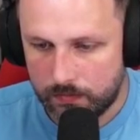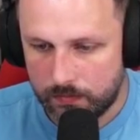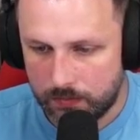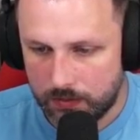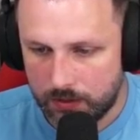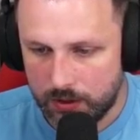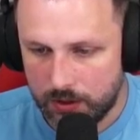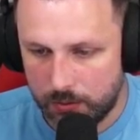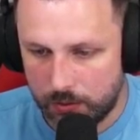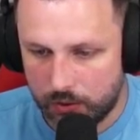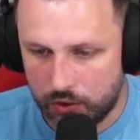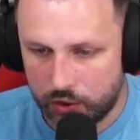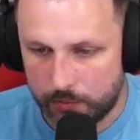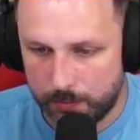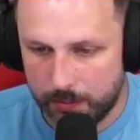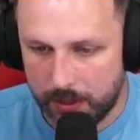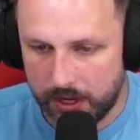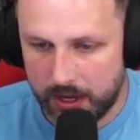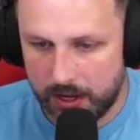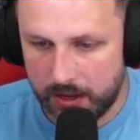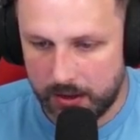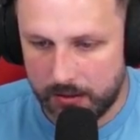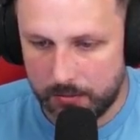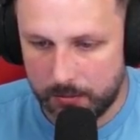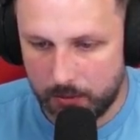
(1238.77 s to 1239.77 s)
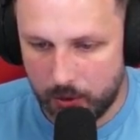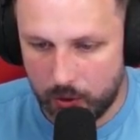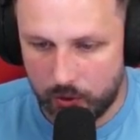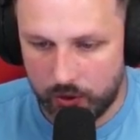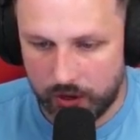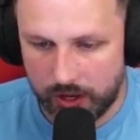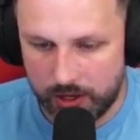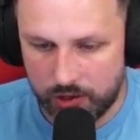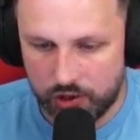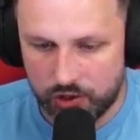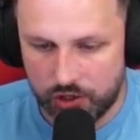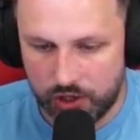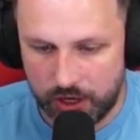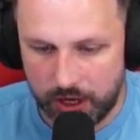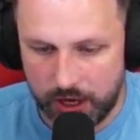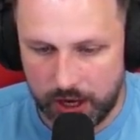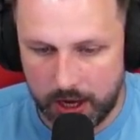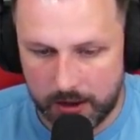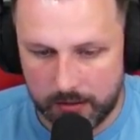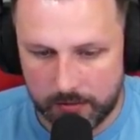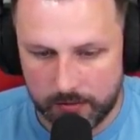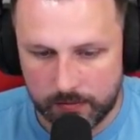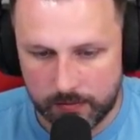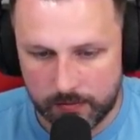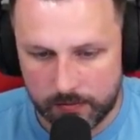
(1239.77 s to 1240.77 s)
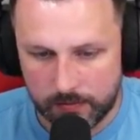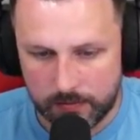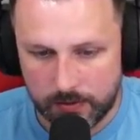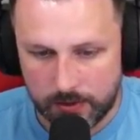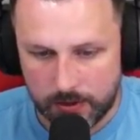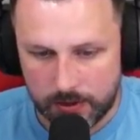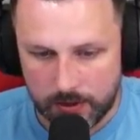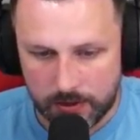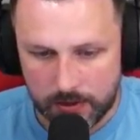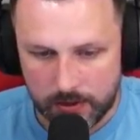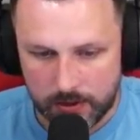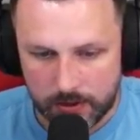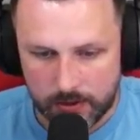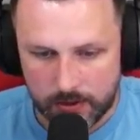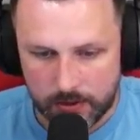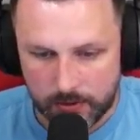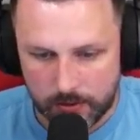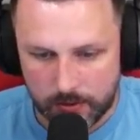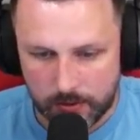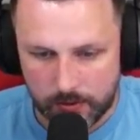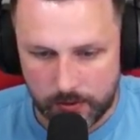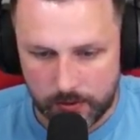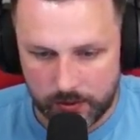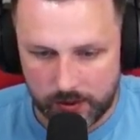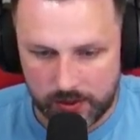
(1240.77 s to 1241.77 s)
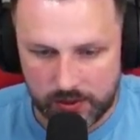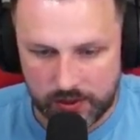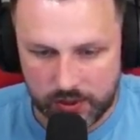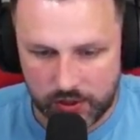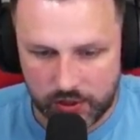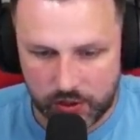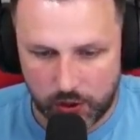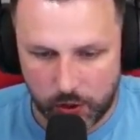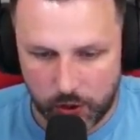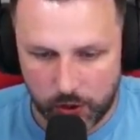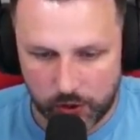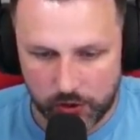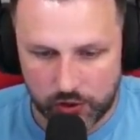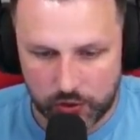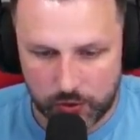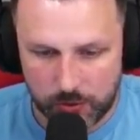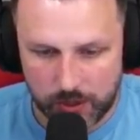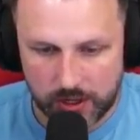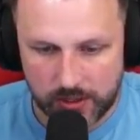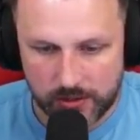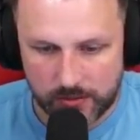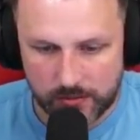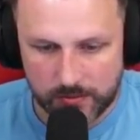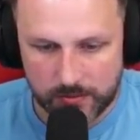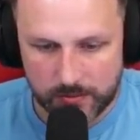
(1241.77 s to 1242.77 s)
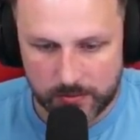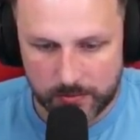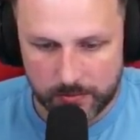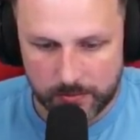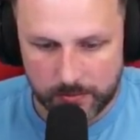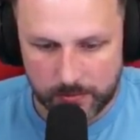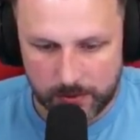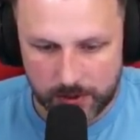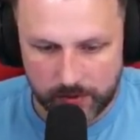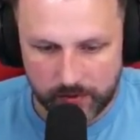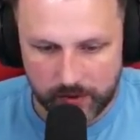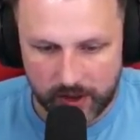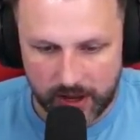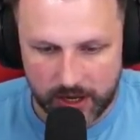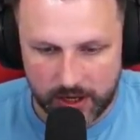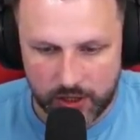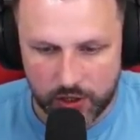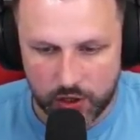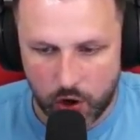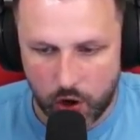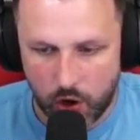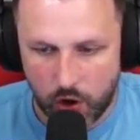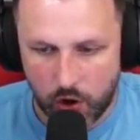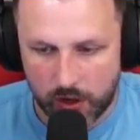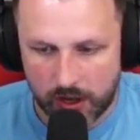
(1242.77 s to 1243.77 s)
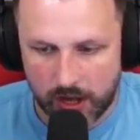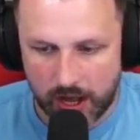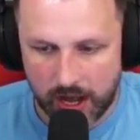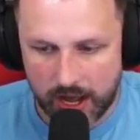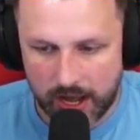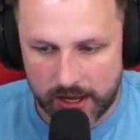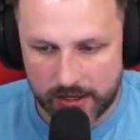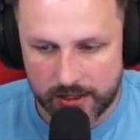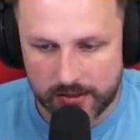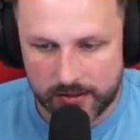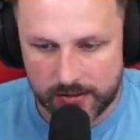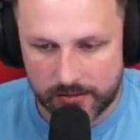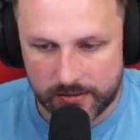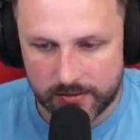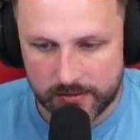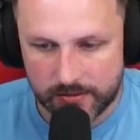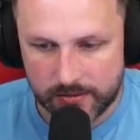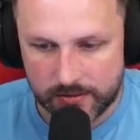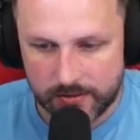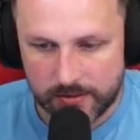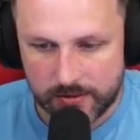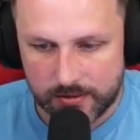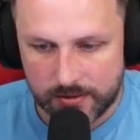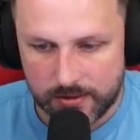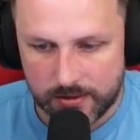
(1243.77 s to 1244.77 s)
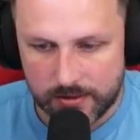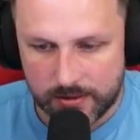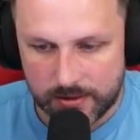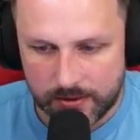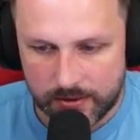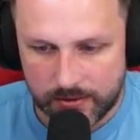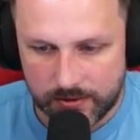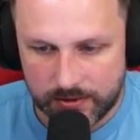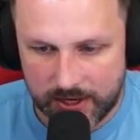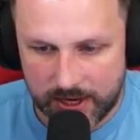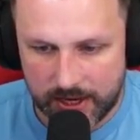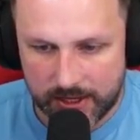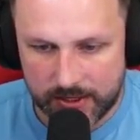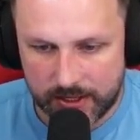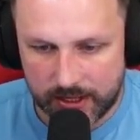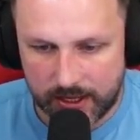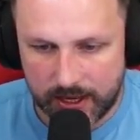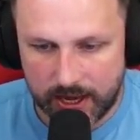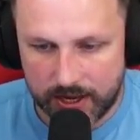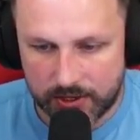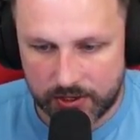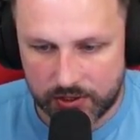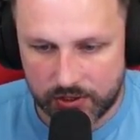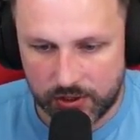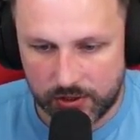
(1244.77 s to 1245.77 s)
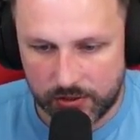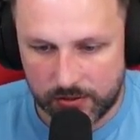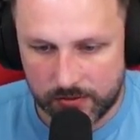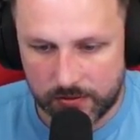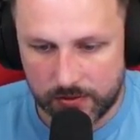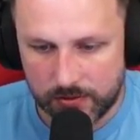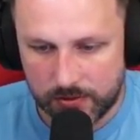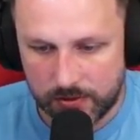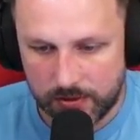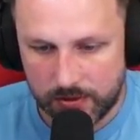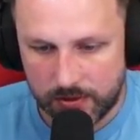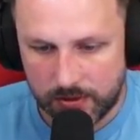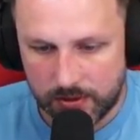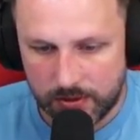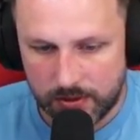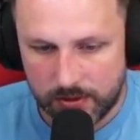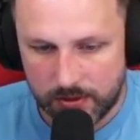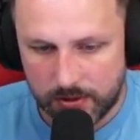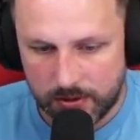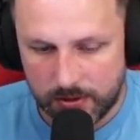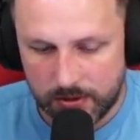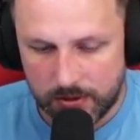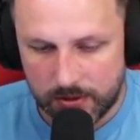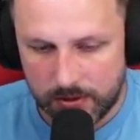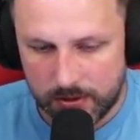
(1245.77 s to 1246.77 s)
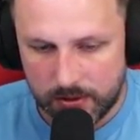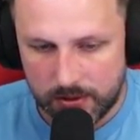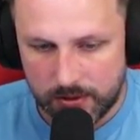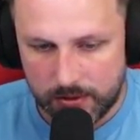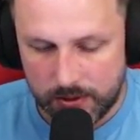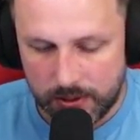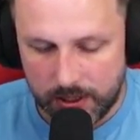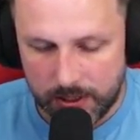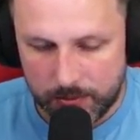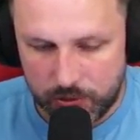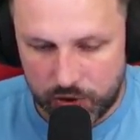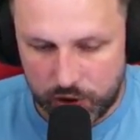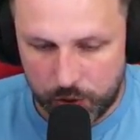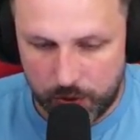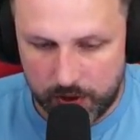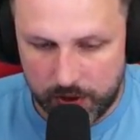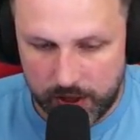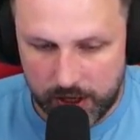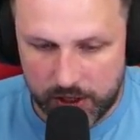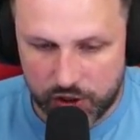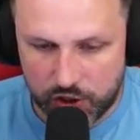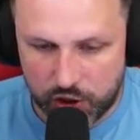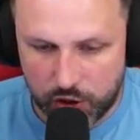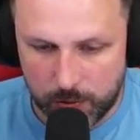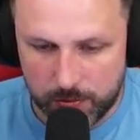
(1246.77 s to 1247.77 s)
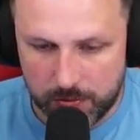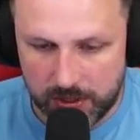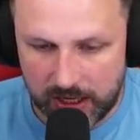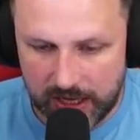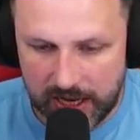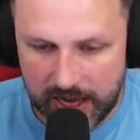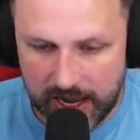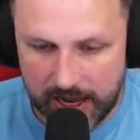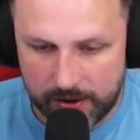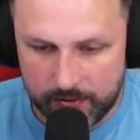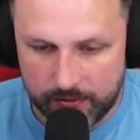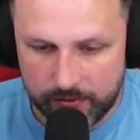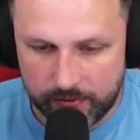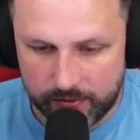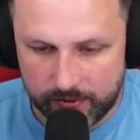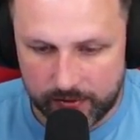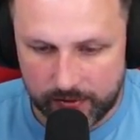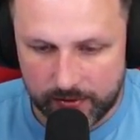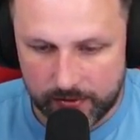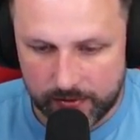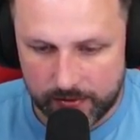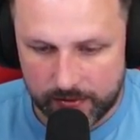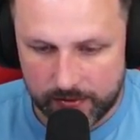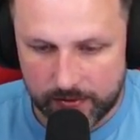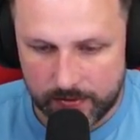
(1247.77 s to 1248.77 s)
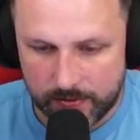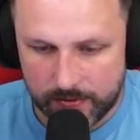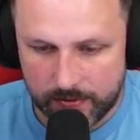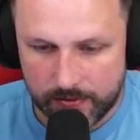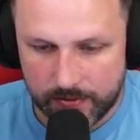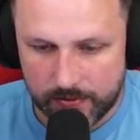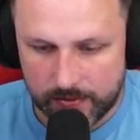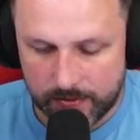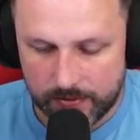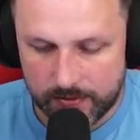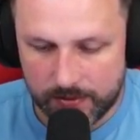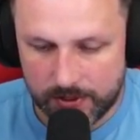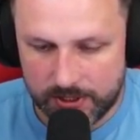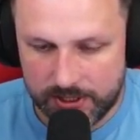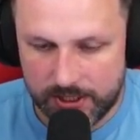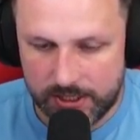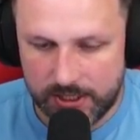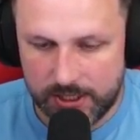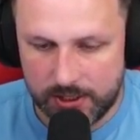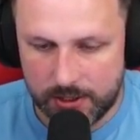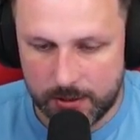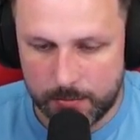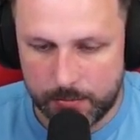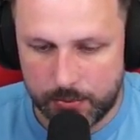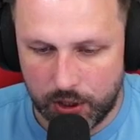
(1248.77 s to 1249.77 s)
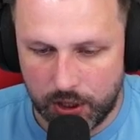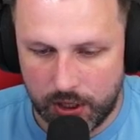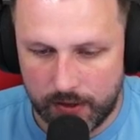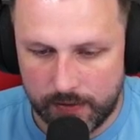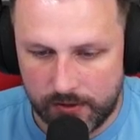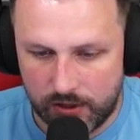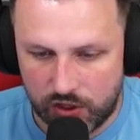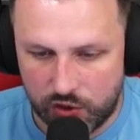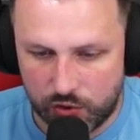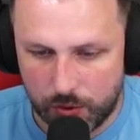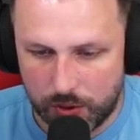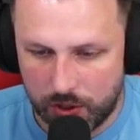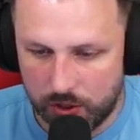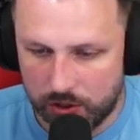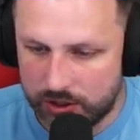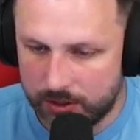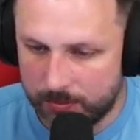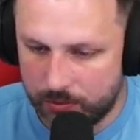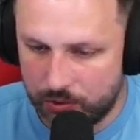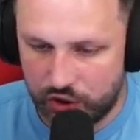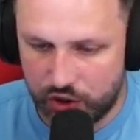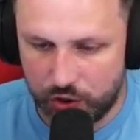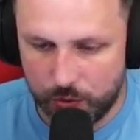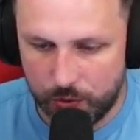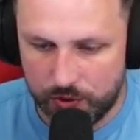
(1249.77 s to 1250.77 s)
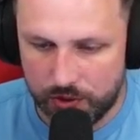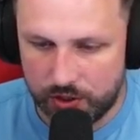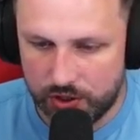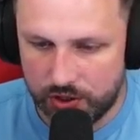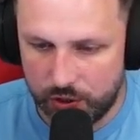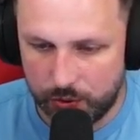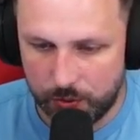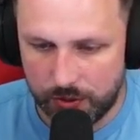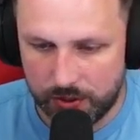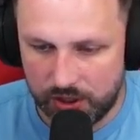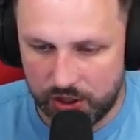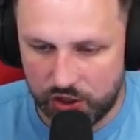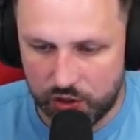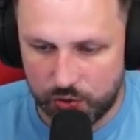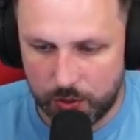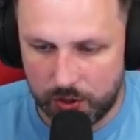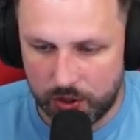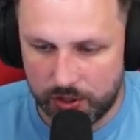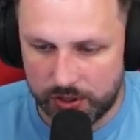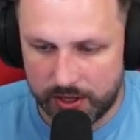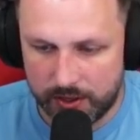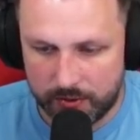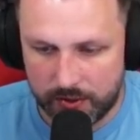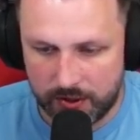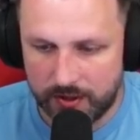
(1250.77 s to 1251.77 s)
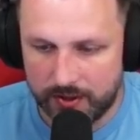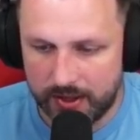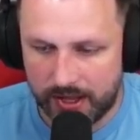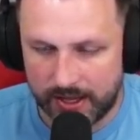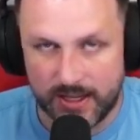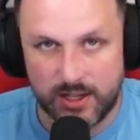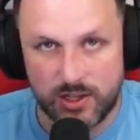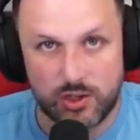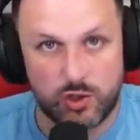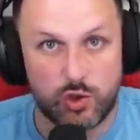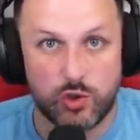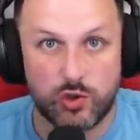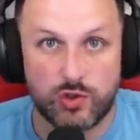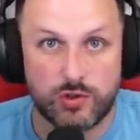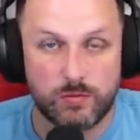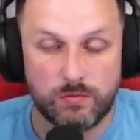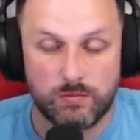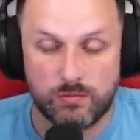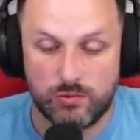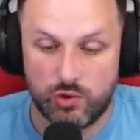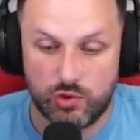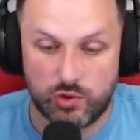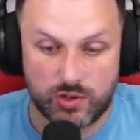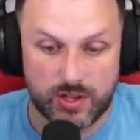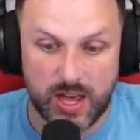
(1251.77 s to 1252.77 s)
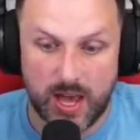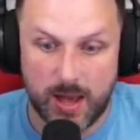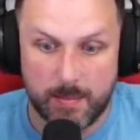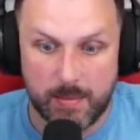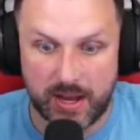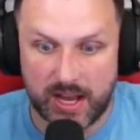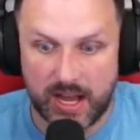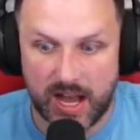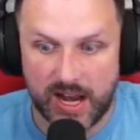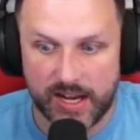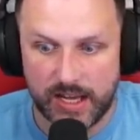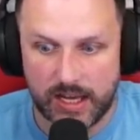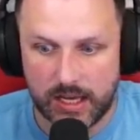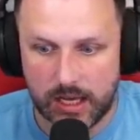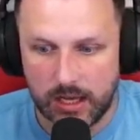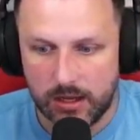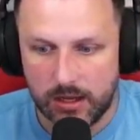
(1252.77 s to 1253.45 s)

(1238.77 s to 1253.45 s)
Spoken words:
What's up here? Moco Engineer. Oh, this is cool as well. Bit of an indoor garden. Inside the castle. I'm sure these come to life. They did in the previous worlds. I'm sure they do in this world. I think that is just their mechanic.